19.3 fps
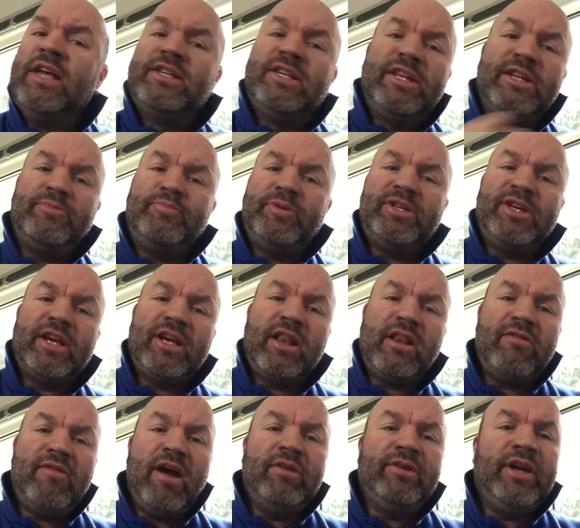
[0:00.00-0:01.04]
So this
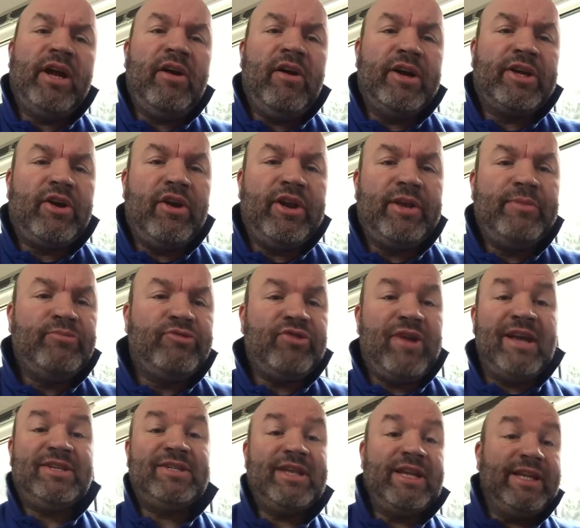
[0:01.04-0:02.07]
particular owner, I got him
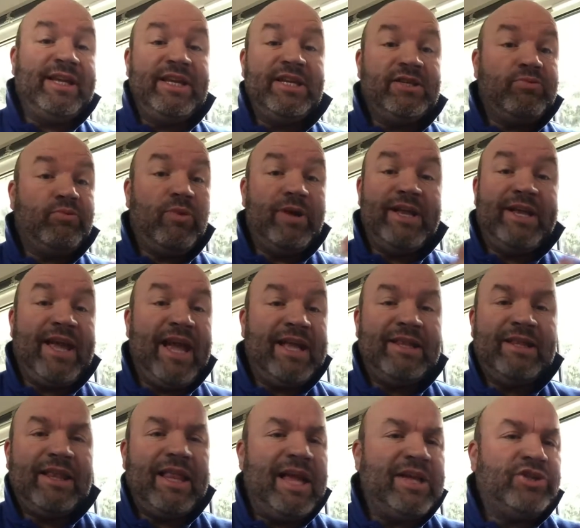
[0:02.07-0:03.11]
dressed in his
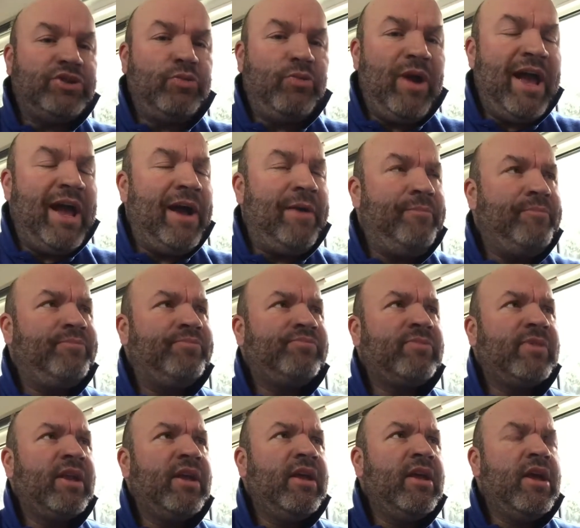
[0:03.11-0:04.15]
weekend leisure wear,
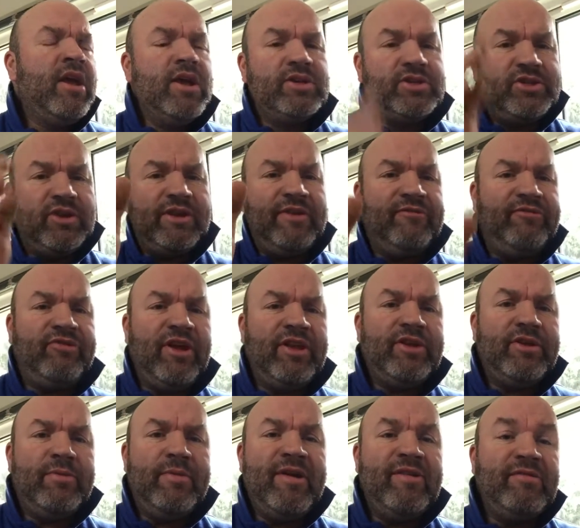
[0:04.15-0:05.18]
stood in front
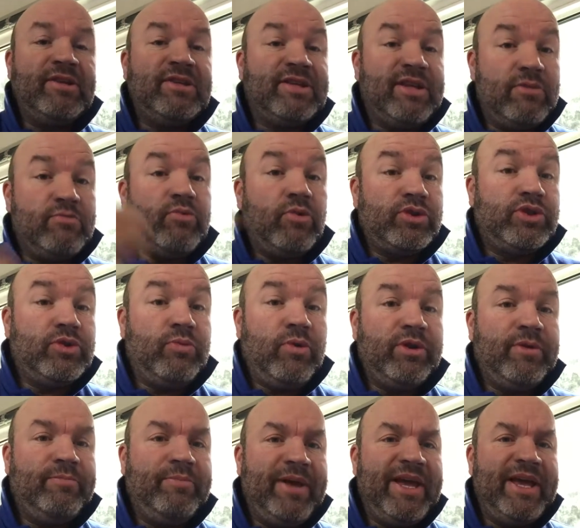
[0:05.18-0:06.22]
of the mirror and said, what do you
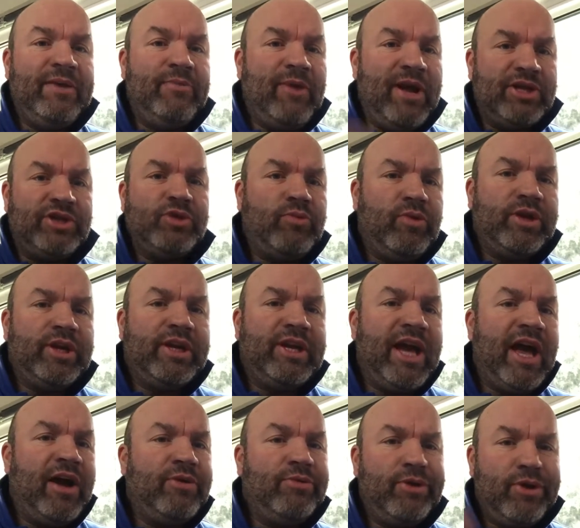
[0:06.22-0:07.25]
want to be? Where do you want to
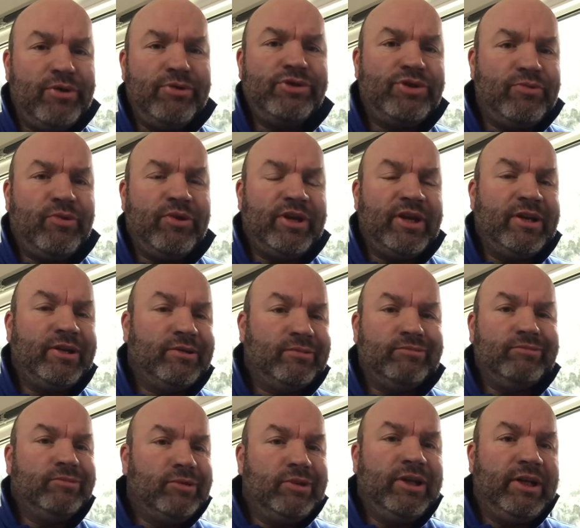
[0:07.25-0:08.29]
go? Who do you want
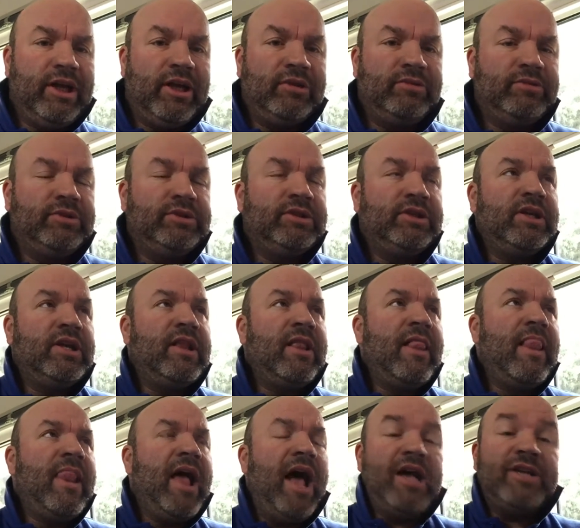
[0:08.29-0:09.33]
to,
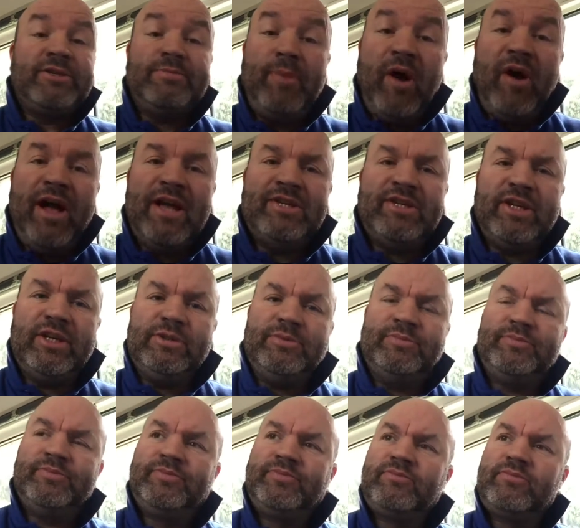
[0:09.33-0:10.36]
aspire to?
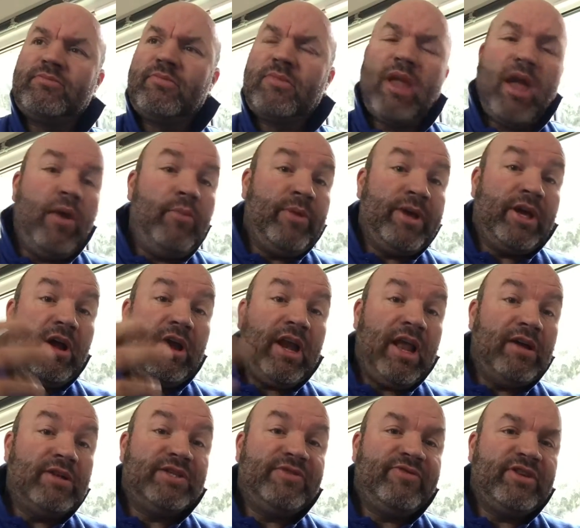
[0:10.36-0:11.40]
And we got
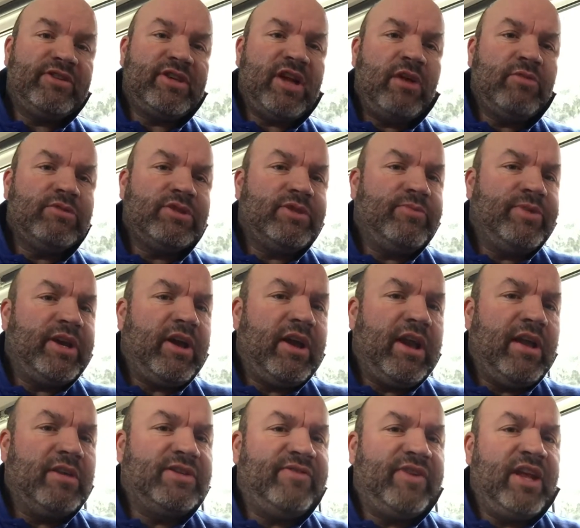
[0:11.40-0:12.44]
loads of results and we got
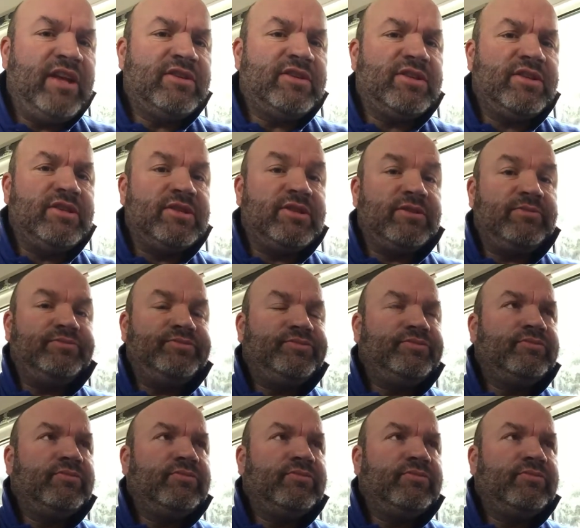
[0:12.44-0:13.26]
loads of answers.